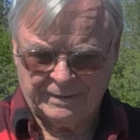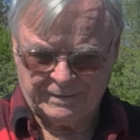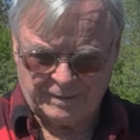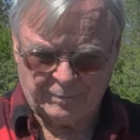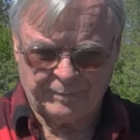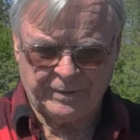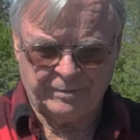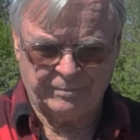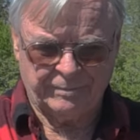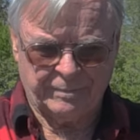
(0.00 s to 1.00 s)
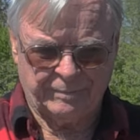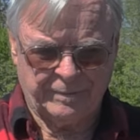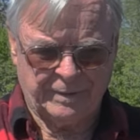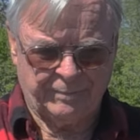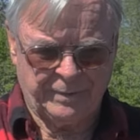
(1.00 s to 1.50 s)
come up there
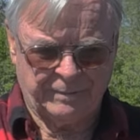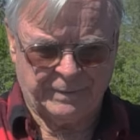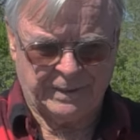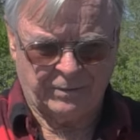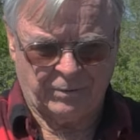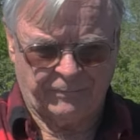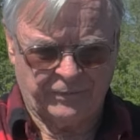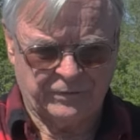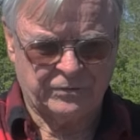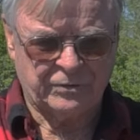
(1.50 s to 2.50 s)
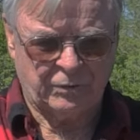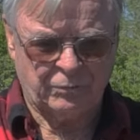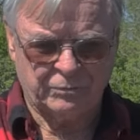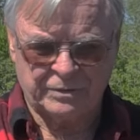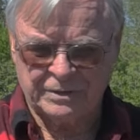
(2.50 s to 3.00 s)
and be a bodyguard for the
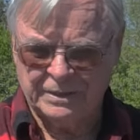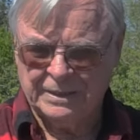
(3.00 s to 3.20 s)
Stones,